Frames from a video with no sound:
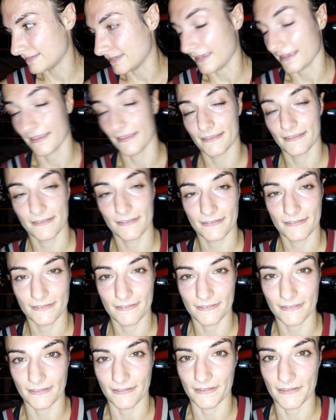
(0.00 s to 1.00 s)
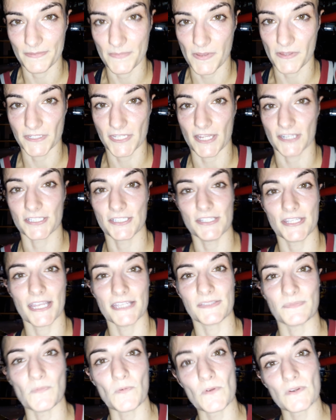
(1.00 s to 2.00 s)
yeah, I'll talk to you
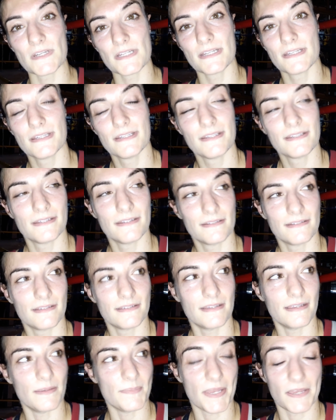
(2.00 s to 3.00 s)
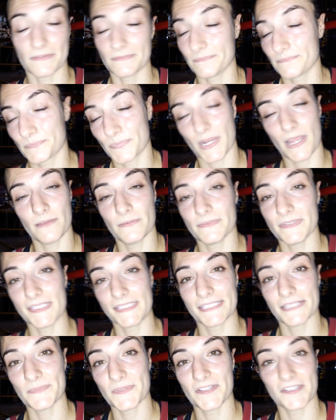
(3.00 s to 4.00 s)
guys more about probably
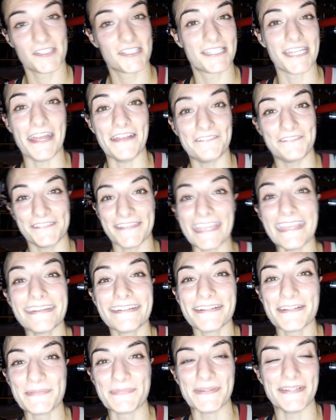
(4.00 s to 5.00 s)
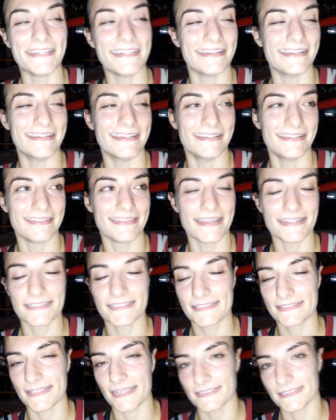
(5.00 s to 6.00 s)
similar stuff later, but
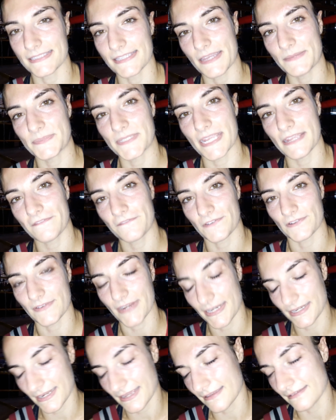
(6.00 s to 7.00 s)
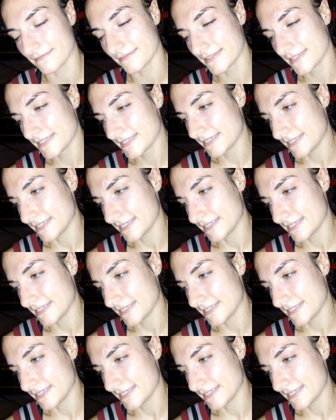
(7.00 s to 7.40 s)
that's the update for right now.